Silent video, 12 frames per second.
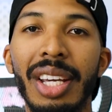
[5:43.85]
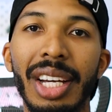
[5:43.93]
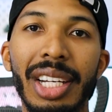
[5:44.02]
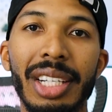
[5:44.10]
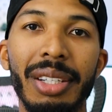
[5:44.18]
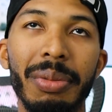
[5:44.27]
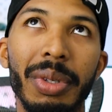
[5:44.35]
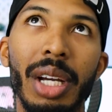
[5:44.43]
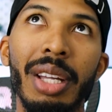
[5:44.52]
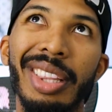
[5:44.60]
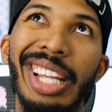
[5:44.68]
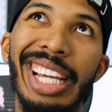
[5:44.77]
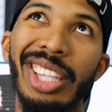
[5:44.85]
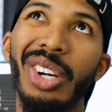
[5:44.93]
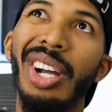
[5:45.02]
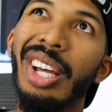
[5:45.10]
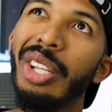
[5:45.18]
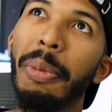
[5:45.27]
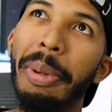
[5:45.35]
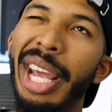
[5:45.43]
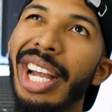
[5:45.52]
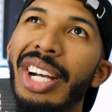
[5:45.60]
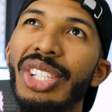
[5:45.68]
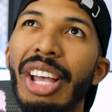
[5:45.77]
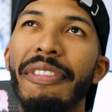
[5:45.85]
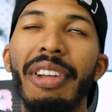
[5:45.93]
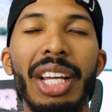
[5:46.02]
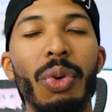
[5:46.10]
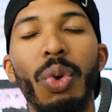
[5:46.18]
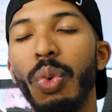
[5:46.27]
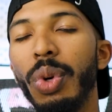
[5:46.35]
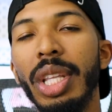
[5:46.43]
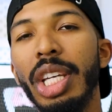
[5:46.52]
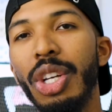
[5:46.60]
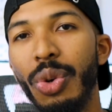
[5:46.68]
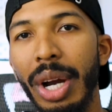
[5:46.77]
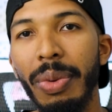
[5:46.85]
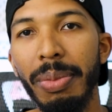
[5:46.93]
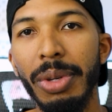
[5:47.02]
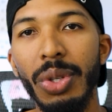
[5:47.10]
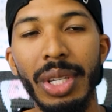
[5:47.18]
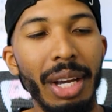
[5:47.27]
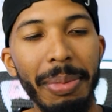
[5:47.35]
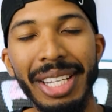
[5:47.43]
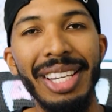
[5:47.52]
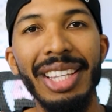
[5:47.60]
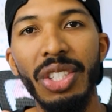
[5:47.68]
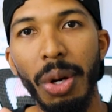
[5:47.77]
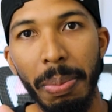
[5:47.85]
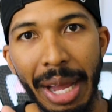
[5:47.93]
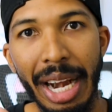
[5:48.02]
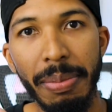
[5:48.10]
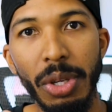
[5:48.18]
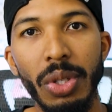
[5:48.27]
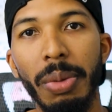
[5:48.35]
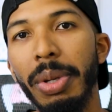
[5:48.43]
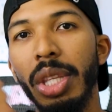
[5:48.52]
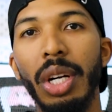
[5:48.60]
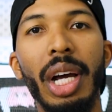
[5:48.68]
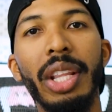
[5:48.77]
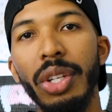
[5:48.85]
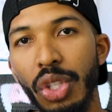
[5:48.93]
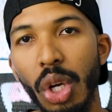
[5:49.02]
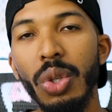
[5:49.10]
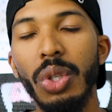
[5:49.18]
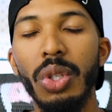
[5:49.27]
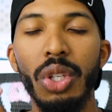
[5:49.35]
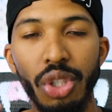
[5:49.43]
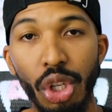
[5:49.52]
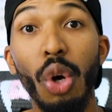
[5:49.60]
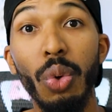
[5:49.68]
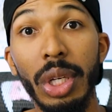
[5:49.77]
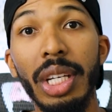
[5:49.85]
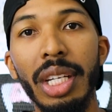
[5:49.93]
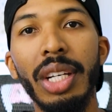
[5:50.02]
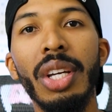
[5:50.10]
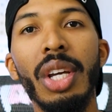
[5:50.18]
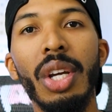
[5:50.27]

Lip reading: Unlike their other pairs, I feel like we're really great with music. I'm not saying these are bad at music, but their other Tozos are so good